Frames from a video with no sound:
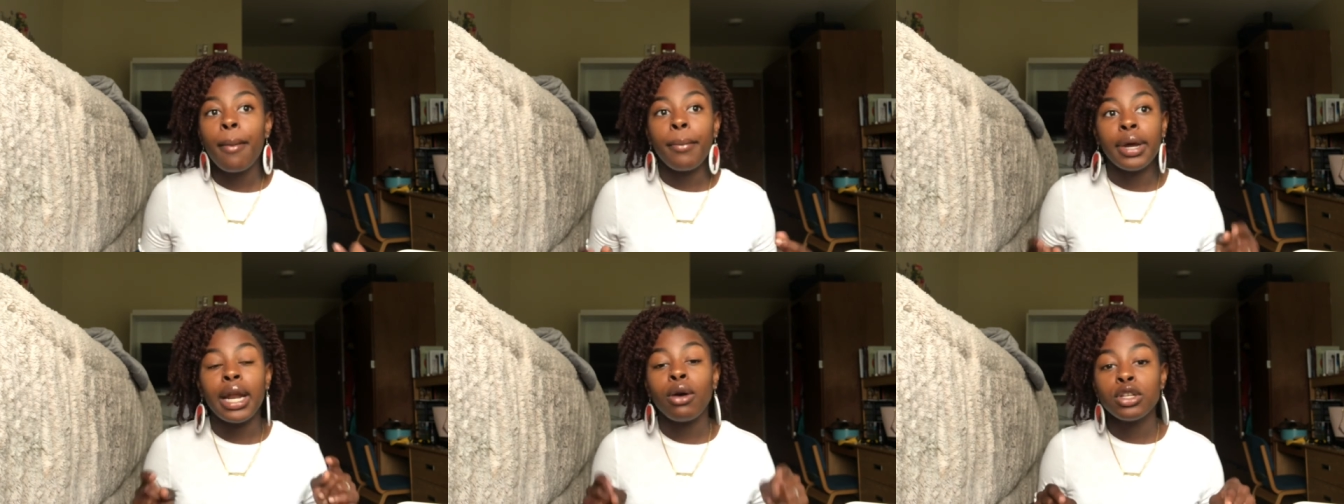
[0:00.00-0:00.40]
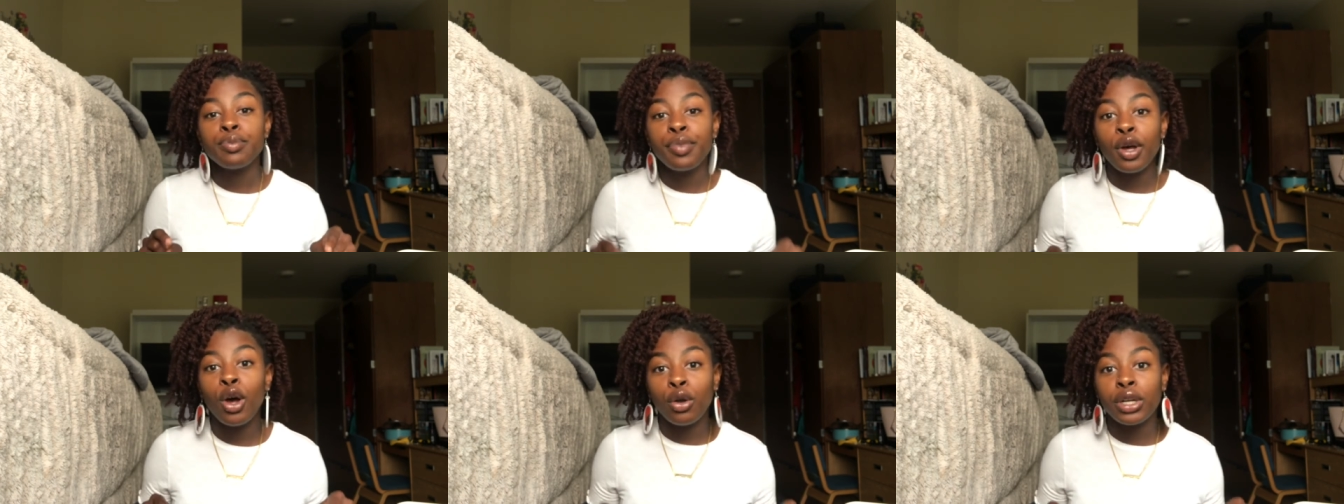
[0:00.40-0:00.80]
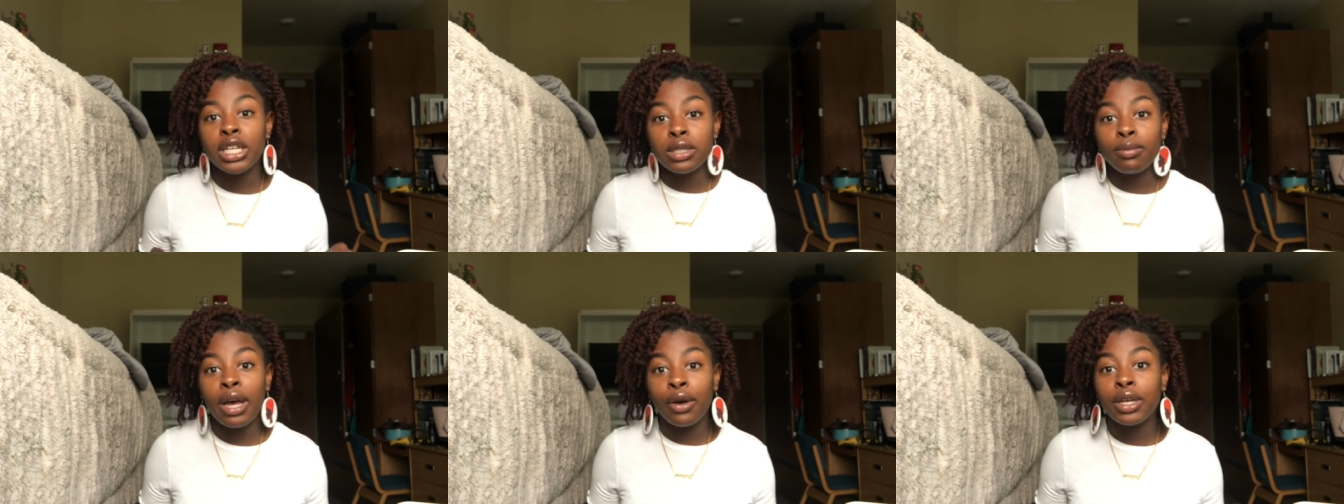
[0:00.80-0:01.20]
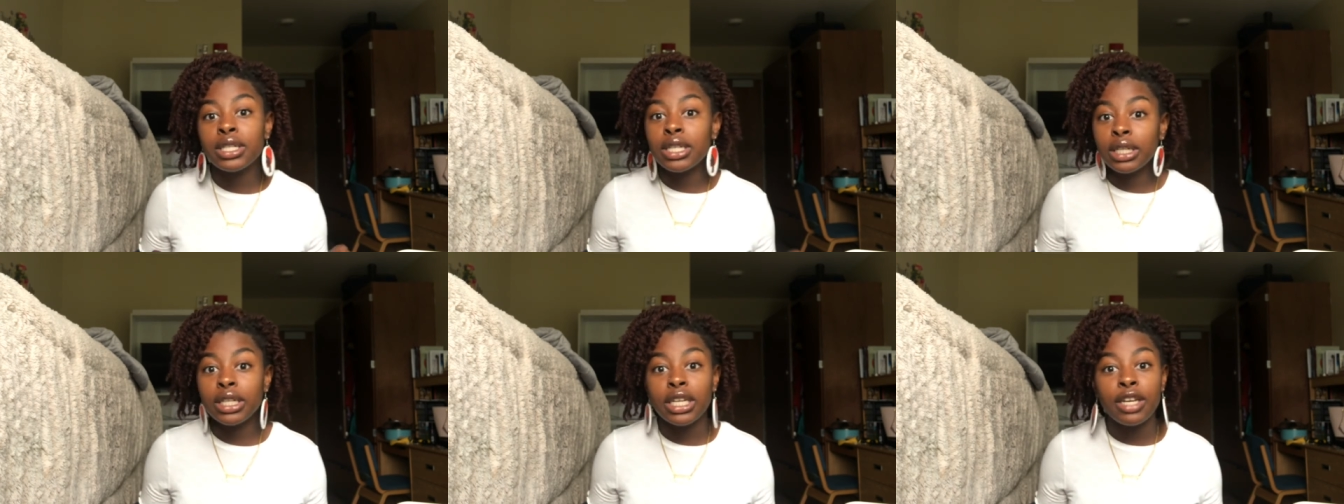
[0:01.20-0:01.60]
but I was put on this mountain
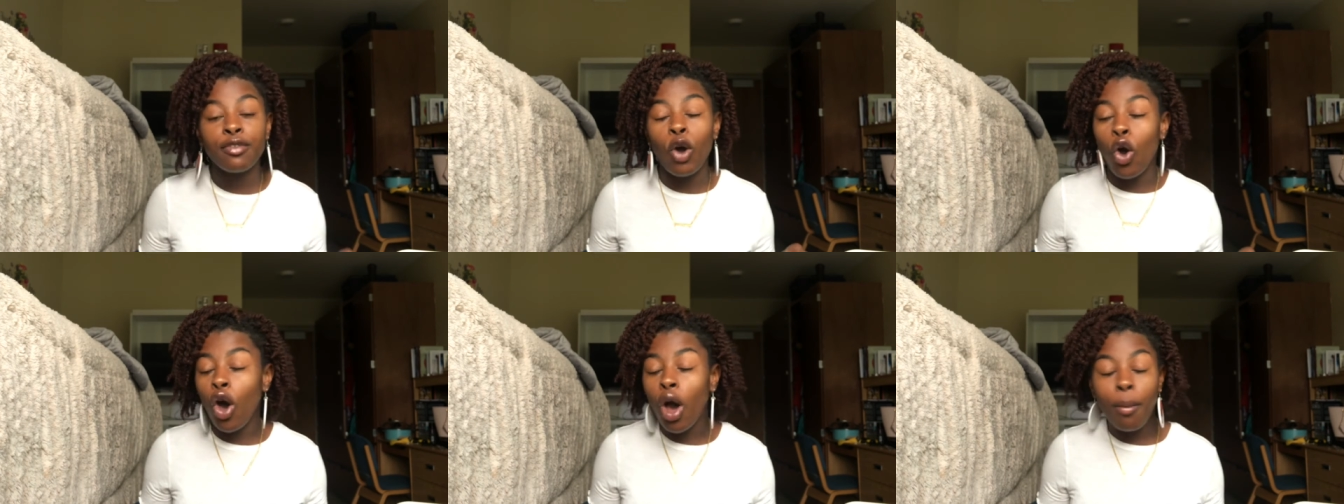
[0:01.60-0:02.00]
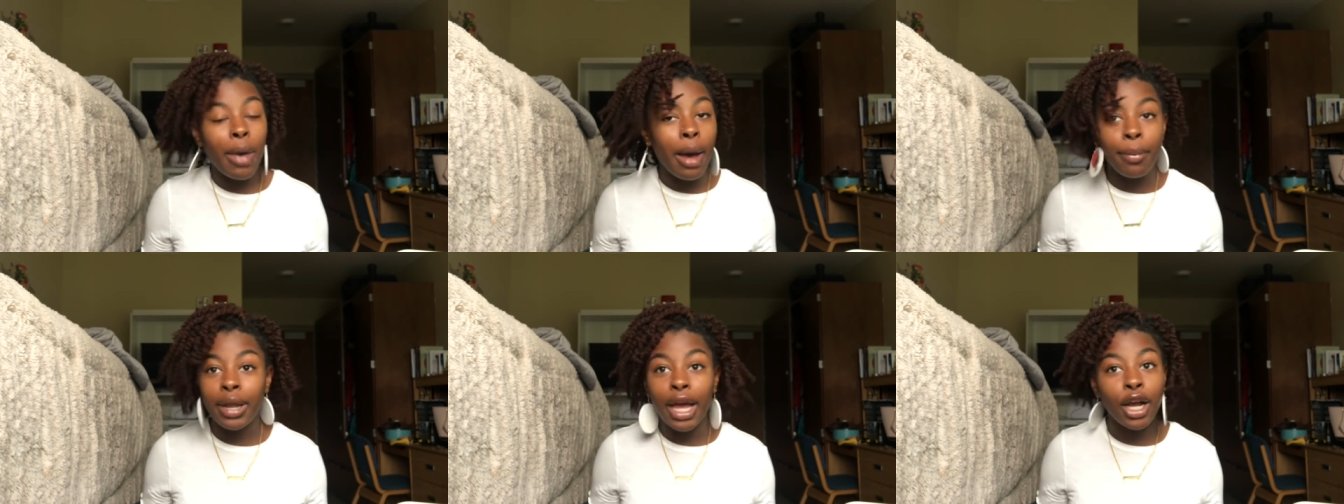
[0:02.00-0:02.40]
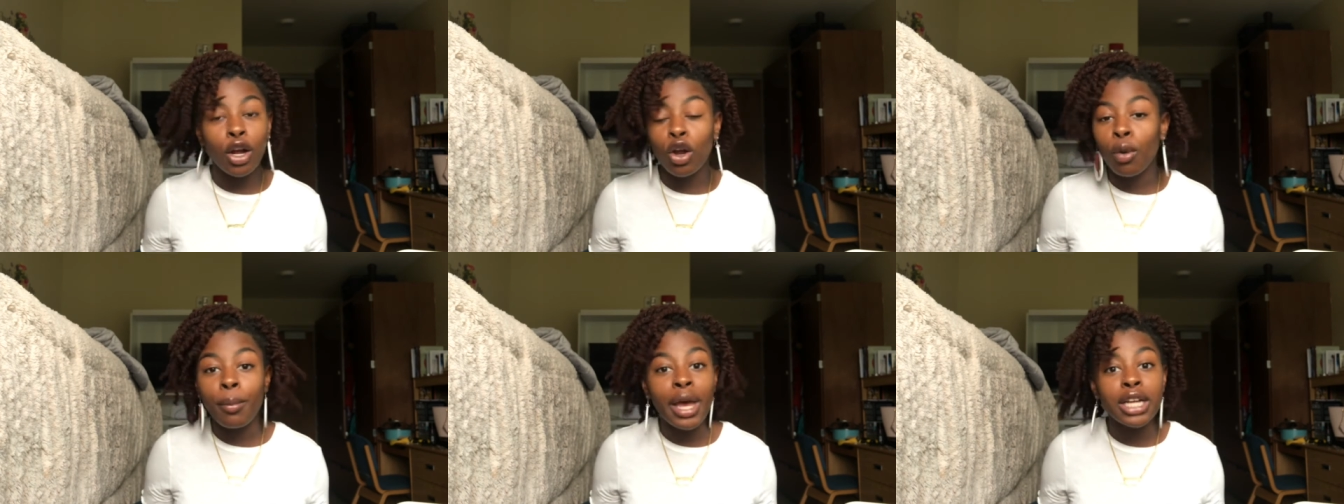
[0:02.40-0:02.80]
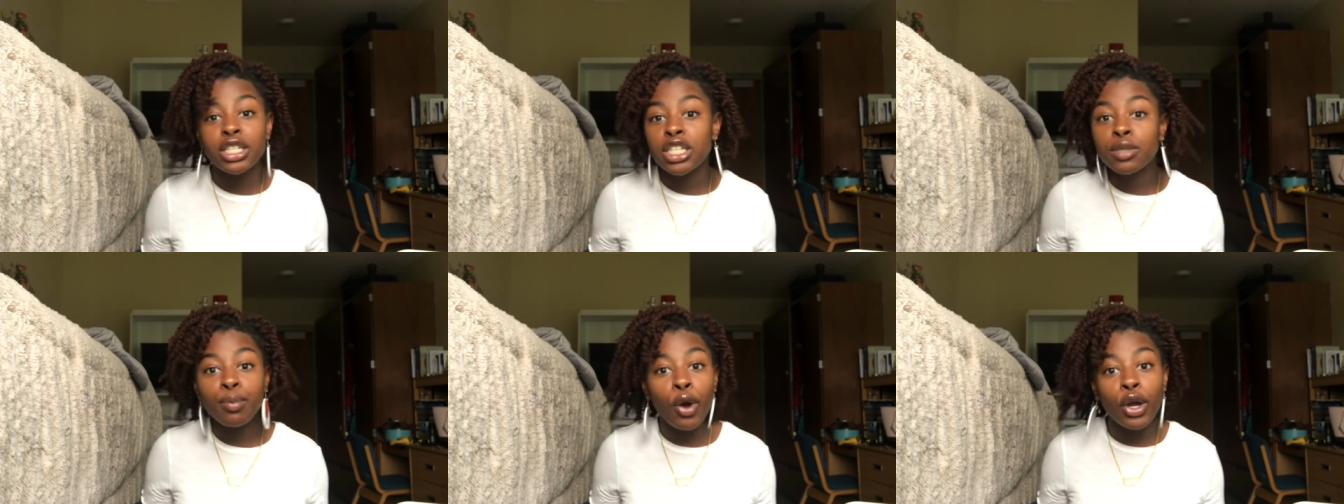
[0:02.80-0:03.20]
to leave all my black girl
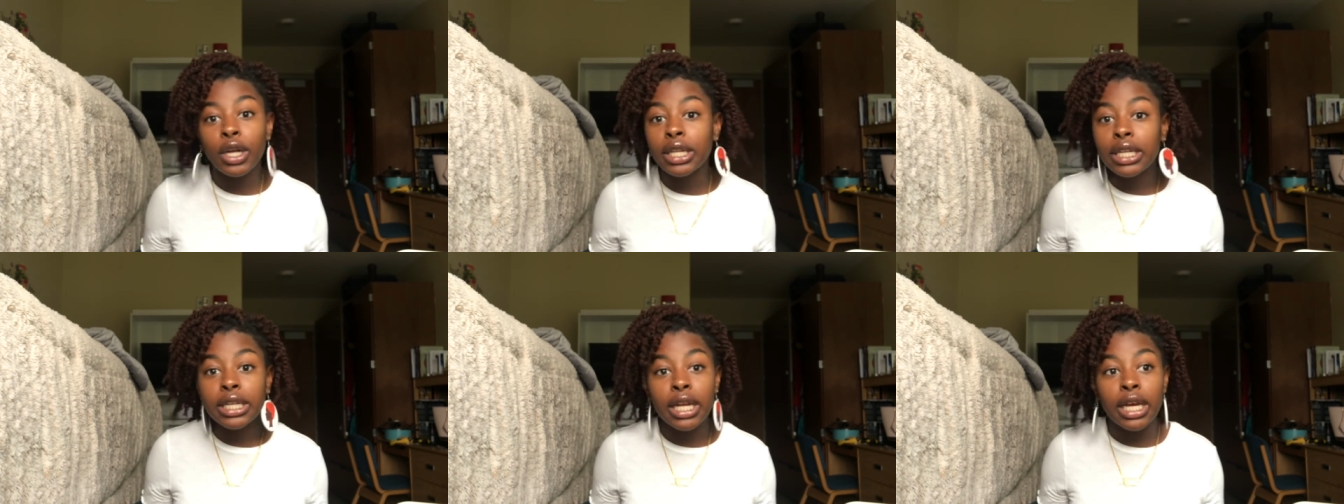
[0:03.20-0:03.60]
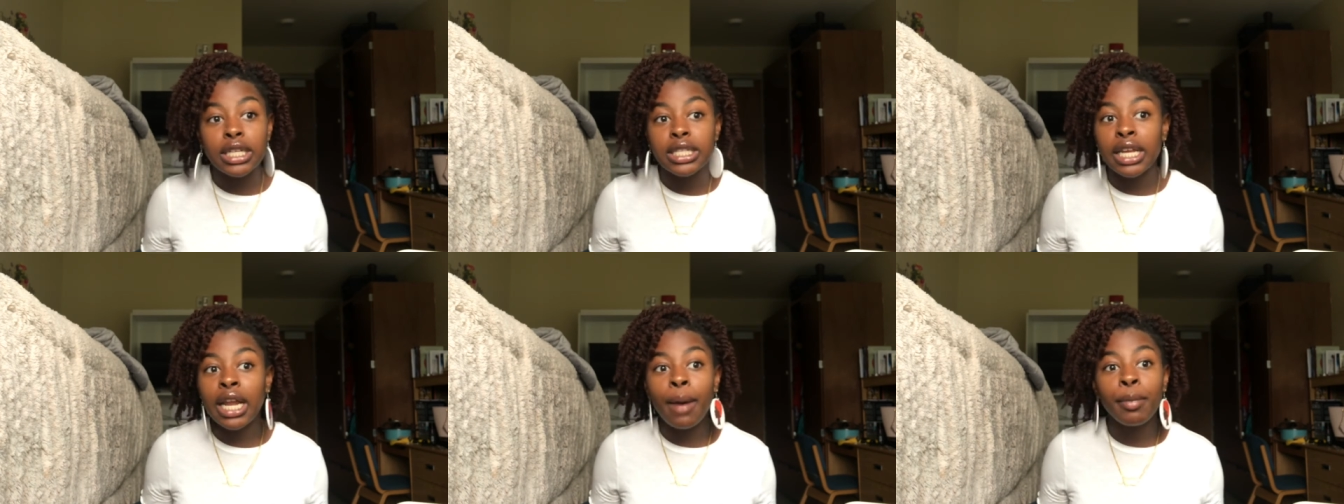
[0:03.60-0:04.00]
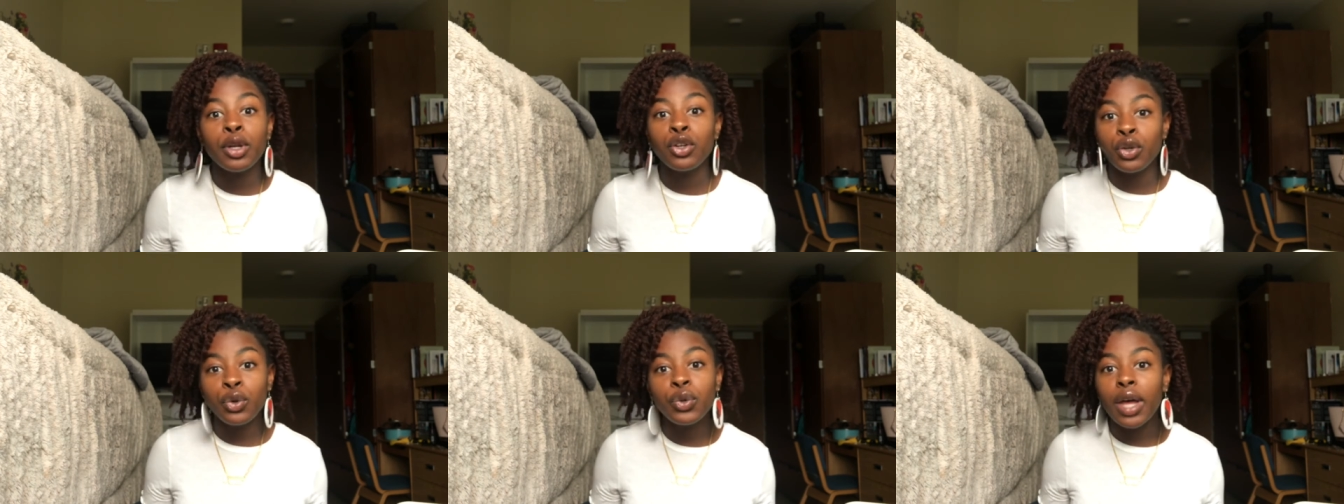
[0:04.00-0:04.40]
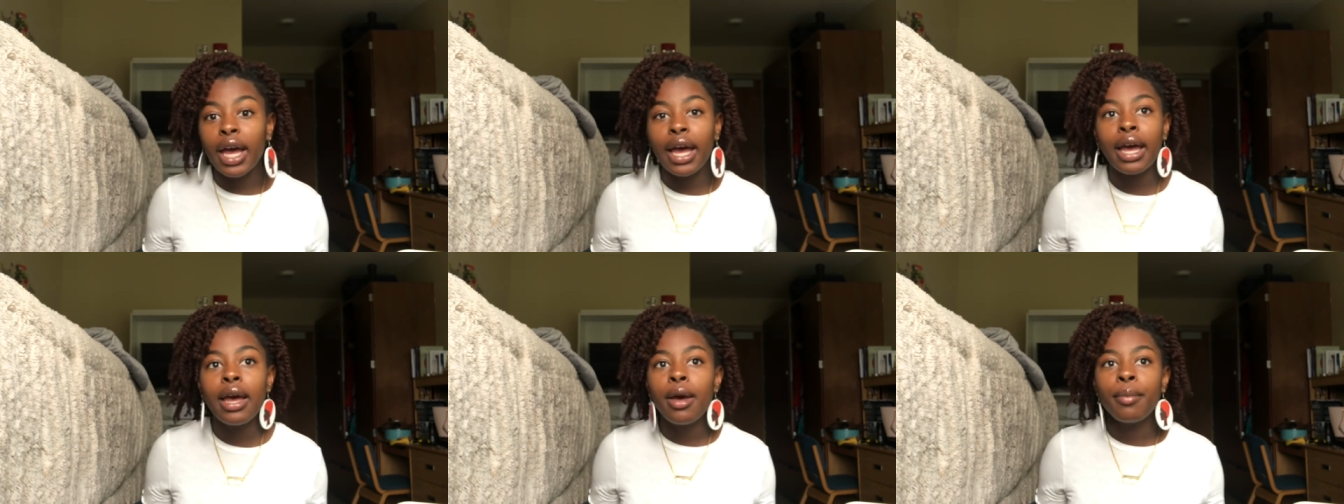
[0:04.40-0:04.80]
magic sparkly dust and I'm going to do that